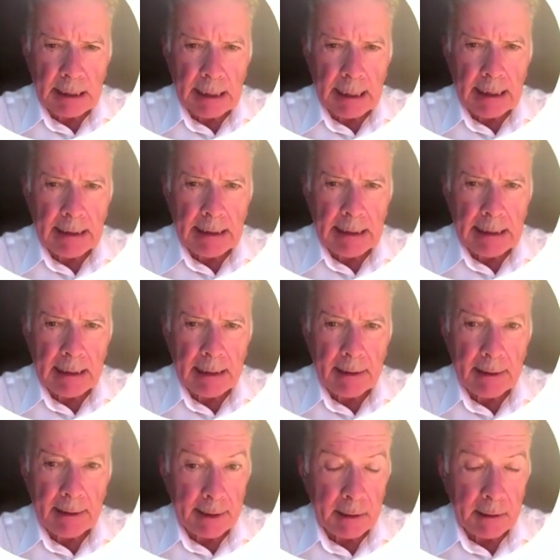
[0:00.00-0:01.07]
And
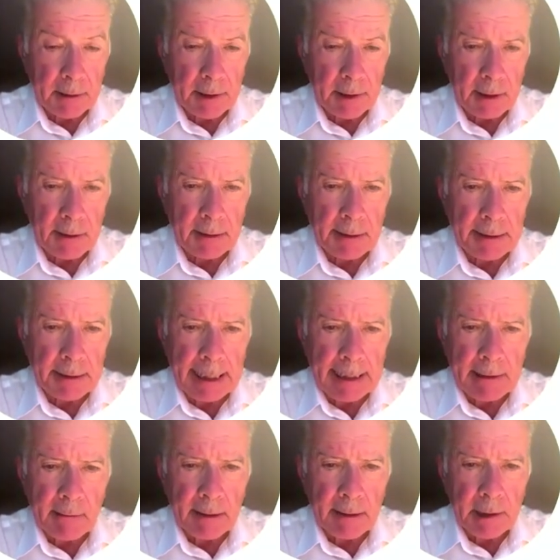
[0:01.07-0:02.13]
they conducted the
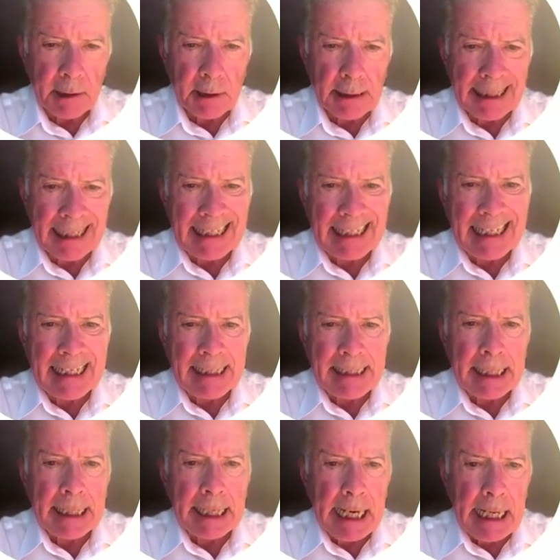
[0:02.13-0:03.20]
calculation, and in
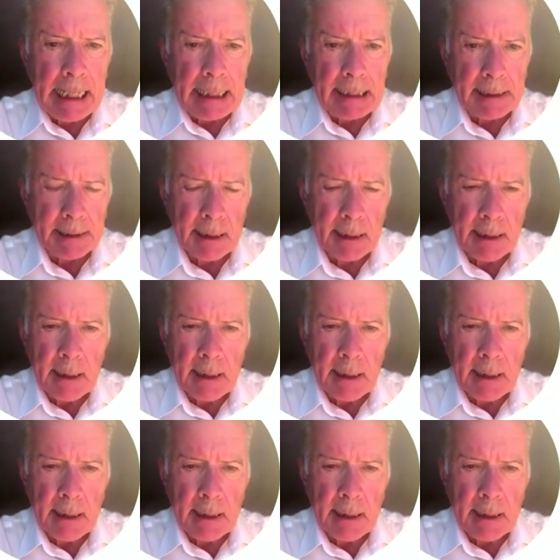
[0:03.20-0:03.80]
their hands,